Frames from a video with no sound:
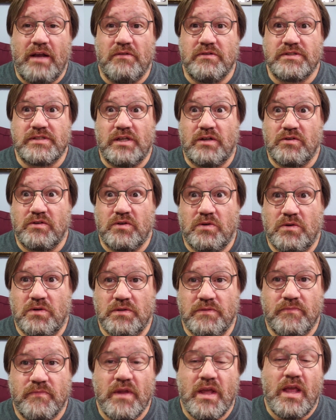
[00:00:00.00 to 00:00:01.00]
was all
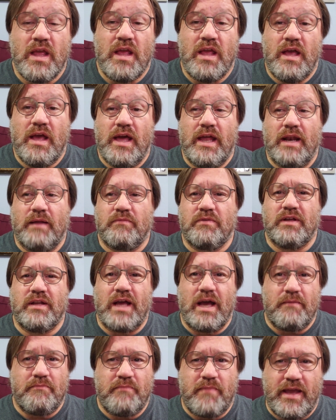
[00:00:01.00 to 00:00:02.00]
cold. And
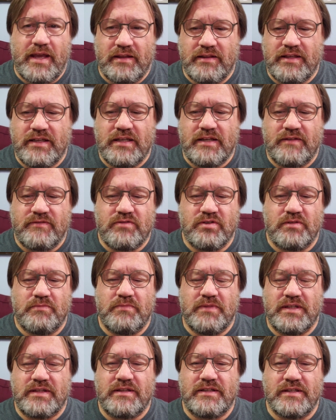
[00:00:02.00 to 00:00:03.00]
I'm manly enough to
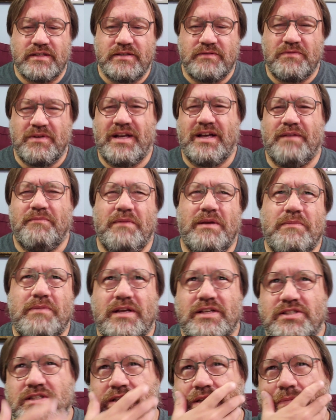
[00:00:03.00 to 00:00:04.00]
admit well, maybe
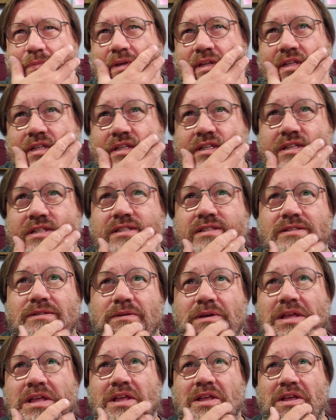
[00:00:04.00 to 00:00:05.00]
I shouldn't admit this,
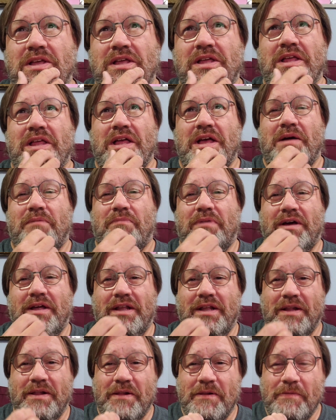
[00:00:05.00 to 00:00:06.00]

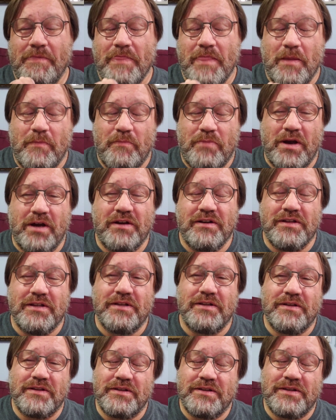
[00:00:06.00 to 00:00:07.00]
but part of
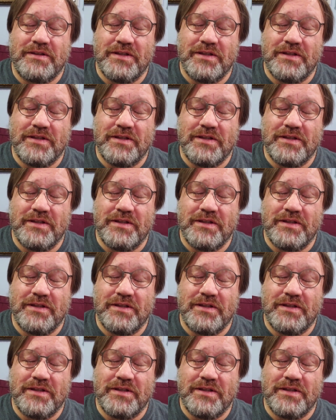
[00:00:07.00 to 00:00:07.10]
the